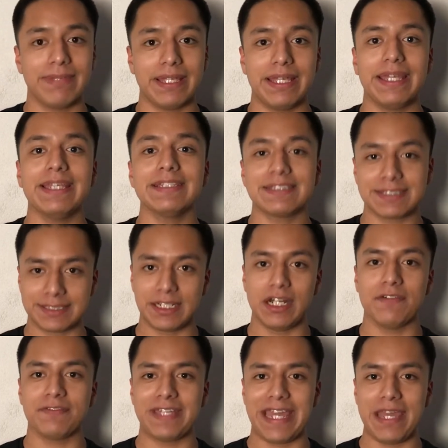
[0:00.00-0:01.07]
is
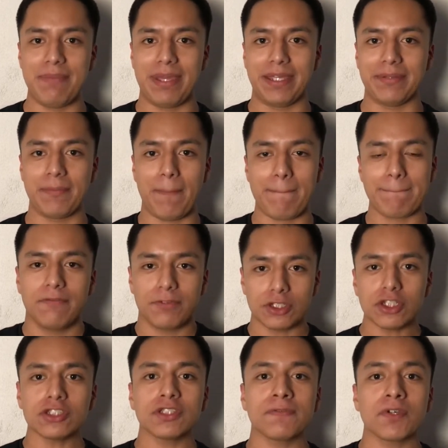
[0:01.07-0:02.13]
Scuf Gaming. For
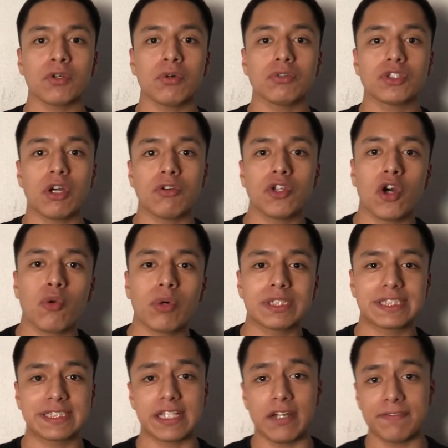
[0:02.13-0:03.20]
those of you who don't know what
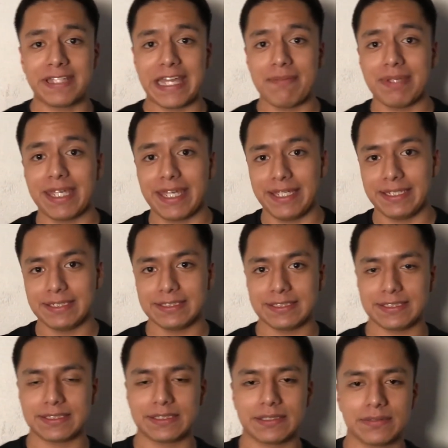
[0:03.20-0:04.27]
Scuf Gaming
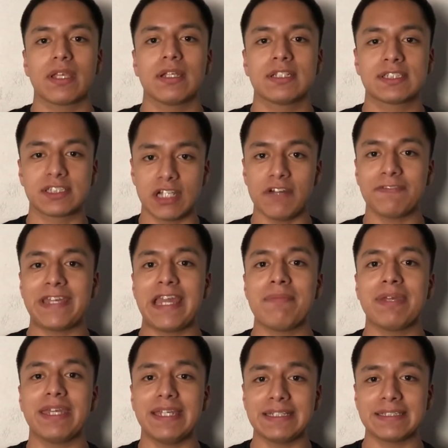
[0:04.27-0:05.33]
is, Scuf
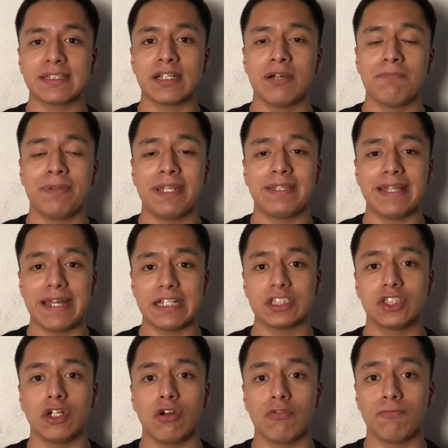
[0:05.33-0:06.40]
Gaming is a company that is
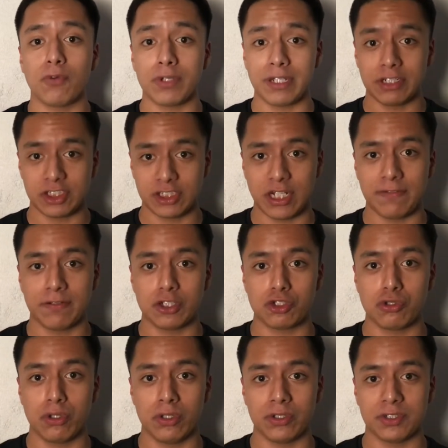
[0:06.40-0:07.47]
known for their Scuf
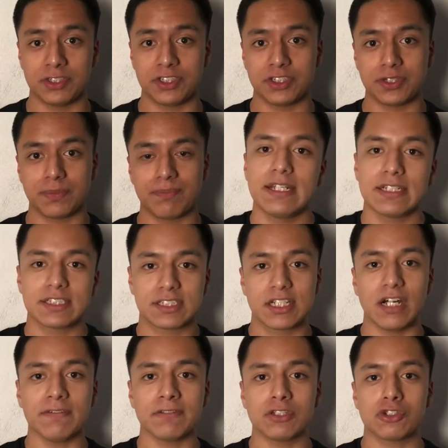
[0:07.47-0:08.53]
controllers.
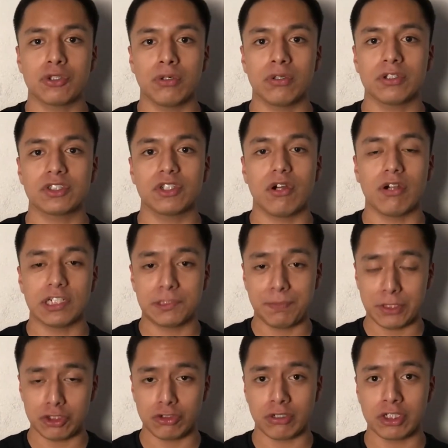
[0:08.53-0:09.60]
Scuf controllers are
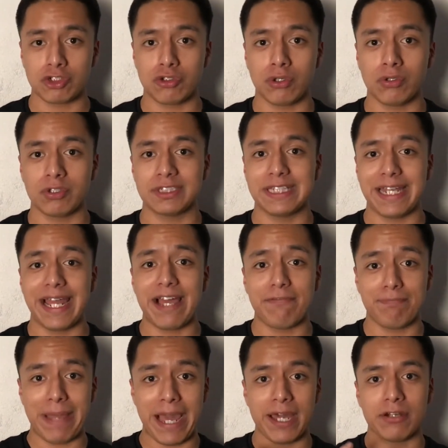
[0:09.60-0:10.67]
special controllers that have
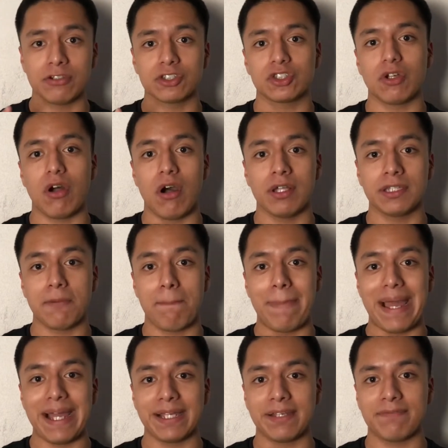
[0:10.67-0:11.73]
paddles on the
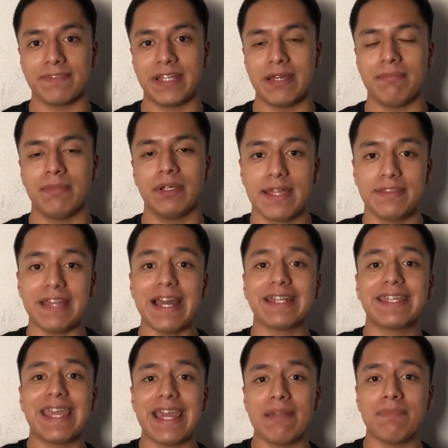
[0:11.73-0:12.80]
back of them that
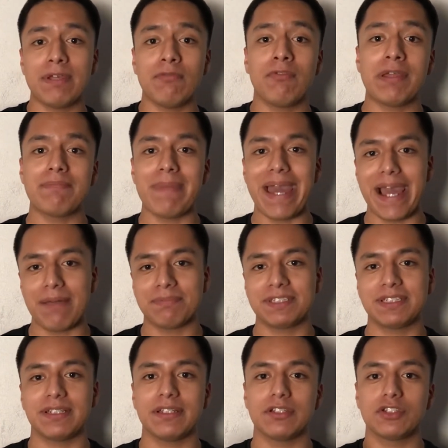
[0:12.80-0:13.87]
can be
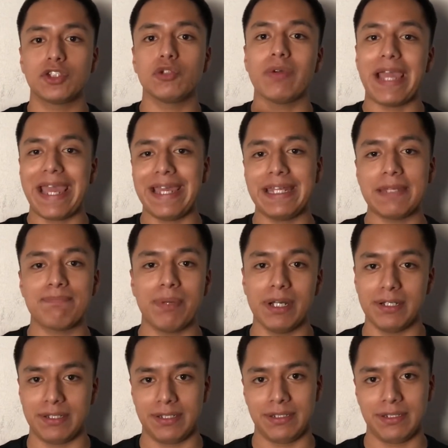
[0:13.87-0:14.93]
remapped to any button.